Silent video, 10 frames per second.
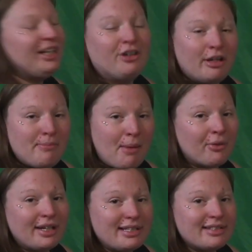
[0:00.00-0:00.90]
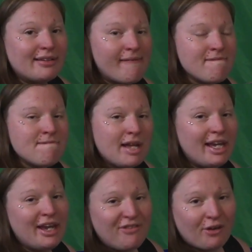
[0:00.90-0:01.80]
good memories,
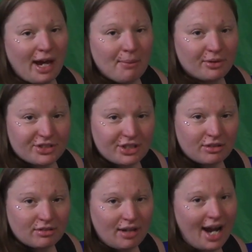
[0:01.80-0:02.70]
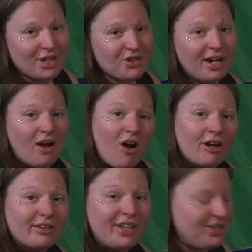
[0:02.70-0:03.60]
if you're able to. I tried
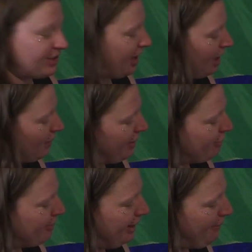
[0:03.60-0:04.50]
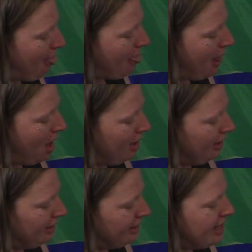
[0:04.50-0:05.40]
hard. They took that away from me.
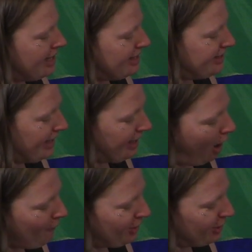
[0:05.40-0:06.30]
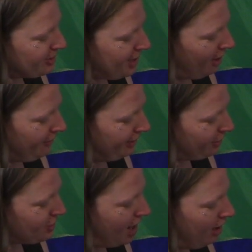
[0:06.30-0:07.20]
Seek help for yourself and
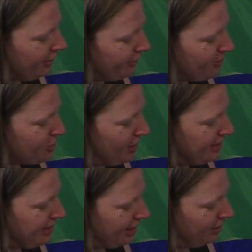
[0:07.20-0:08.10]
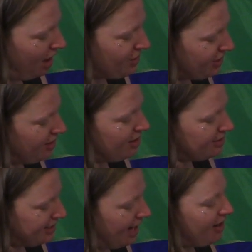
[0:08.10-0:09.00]
your child from trained
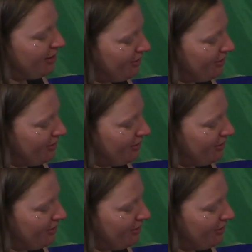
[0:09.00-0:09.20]
psychologicalists.